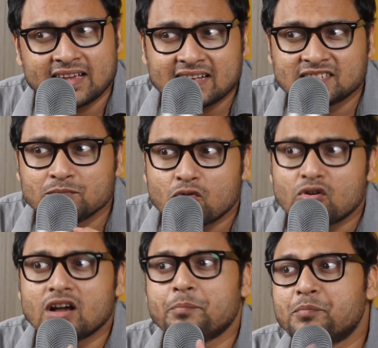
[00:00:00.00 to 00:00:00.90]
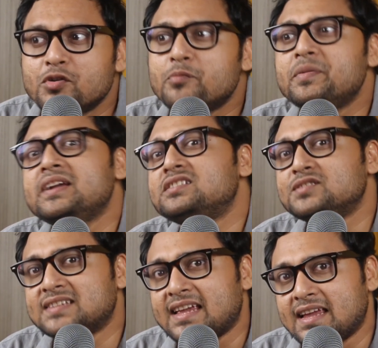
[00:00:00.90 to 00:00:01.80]
It's more appropriate
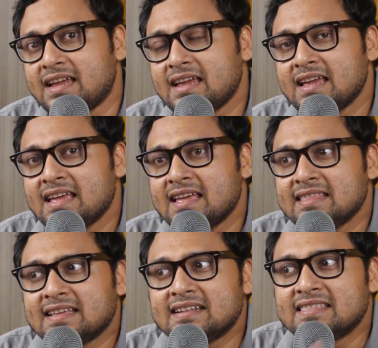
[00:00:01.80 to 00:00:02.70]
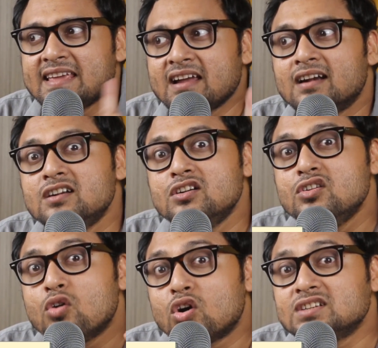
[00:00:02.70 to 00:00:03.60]
to say that they are
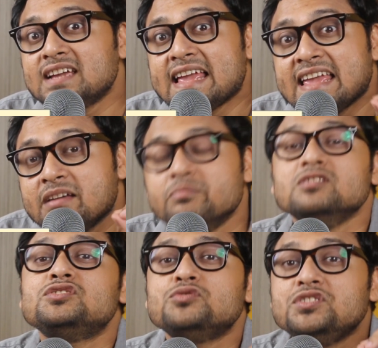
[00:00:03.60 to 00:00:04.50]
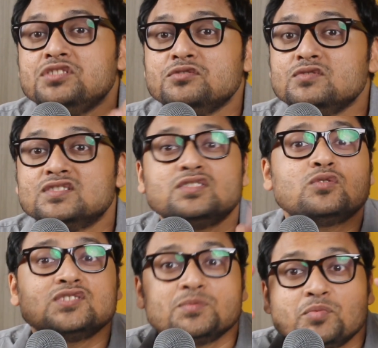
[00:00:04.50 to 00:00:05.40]
not able to use
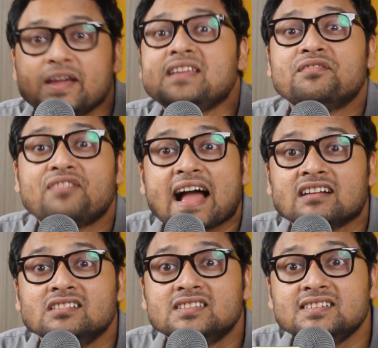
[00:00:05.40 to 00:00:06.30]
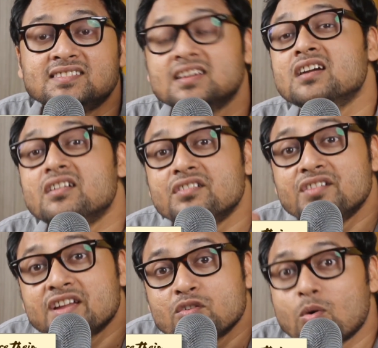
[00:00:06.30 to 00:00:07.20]
those brain faculties
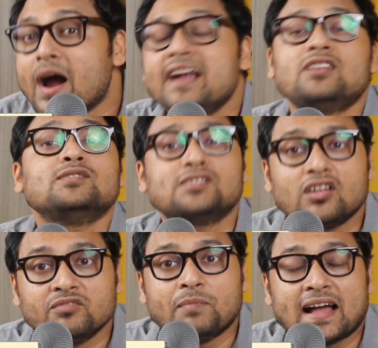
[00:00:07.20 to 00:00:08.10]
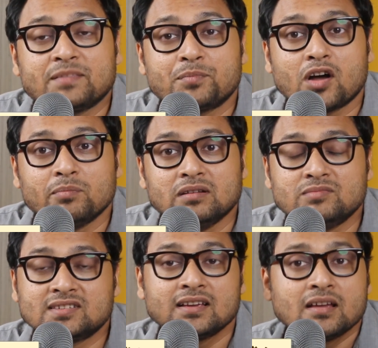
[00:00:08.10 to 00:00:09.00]
required to solve math
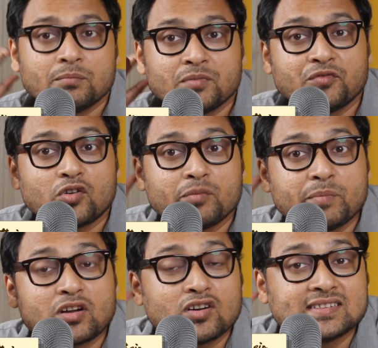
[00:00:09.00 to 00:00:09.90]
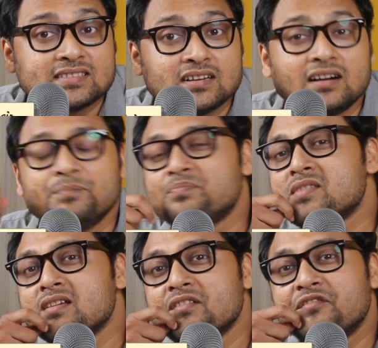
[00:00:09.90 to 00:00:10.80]
problems before because the
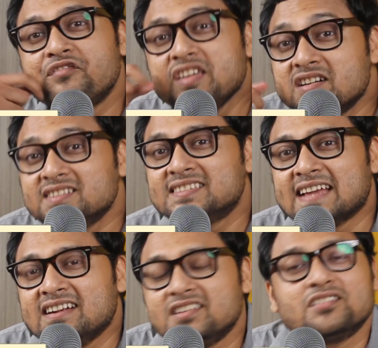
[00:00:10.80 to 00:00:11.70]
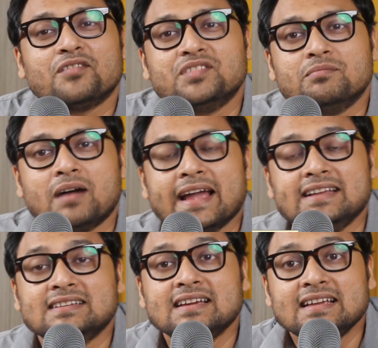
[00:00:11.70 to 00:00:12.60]
fear center of the
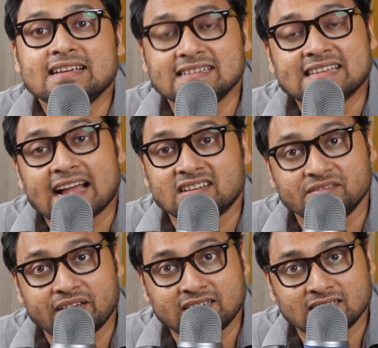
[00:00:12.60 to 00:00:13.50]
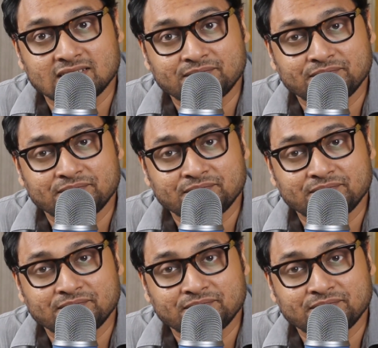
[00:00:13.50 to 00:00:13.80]
mind is activated.